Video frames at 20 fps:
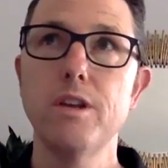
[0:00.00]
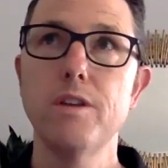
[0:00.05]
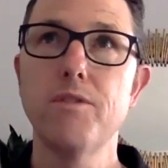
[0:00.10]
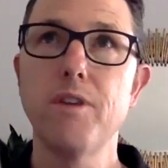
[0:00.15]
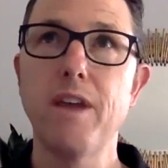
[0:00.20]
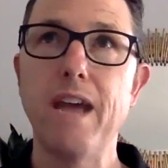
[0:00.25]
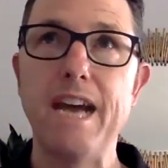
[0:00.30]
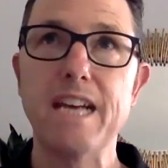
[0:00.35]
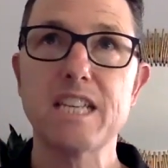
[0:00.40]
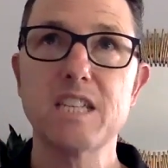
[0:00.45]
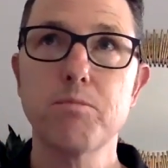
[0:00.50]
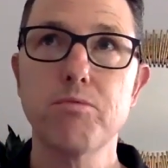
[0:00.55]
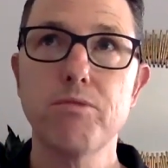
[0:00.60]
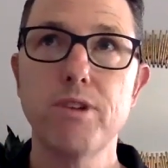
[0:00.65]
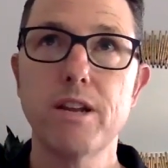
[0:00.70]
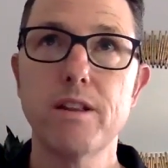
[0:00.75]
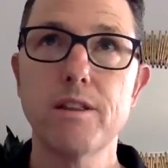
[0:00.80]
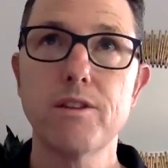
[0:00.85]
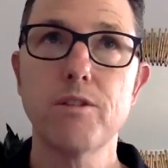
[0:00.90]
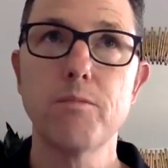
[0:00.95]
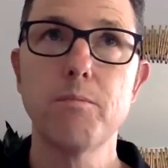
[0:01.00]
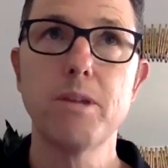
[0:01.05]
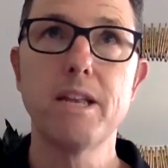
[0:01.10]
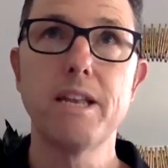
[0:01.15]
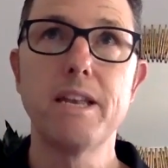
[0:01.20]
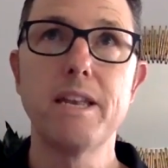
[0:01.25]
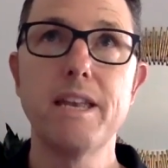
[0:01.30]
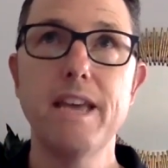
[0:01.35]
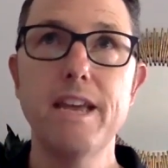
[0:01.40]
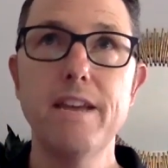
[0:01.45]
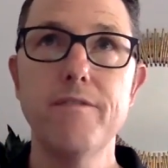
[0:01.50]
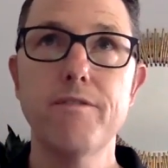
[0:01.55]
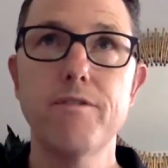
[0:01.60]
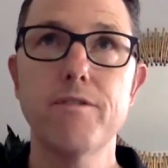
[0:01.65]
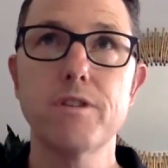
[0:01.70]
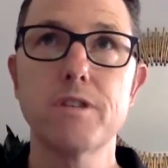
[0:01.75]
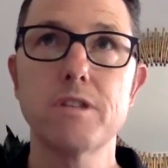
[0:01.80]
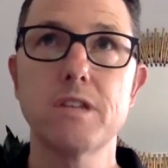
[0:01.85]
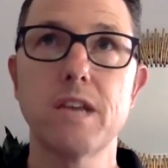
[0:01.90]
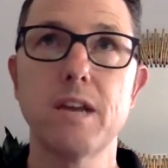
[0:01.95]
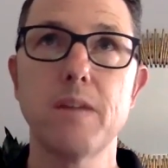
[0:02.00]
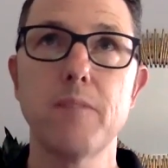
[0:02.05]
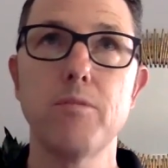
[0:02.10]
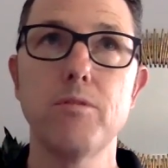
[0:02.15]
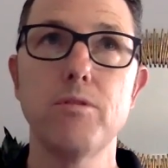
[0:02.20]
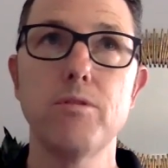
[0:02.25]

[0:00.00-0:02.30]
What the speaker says: if you aspirate a little bit at night, for example,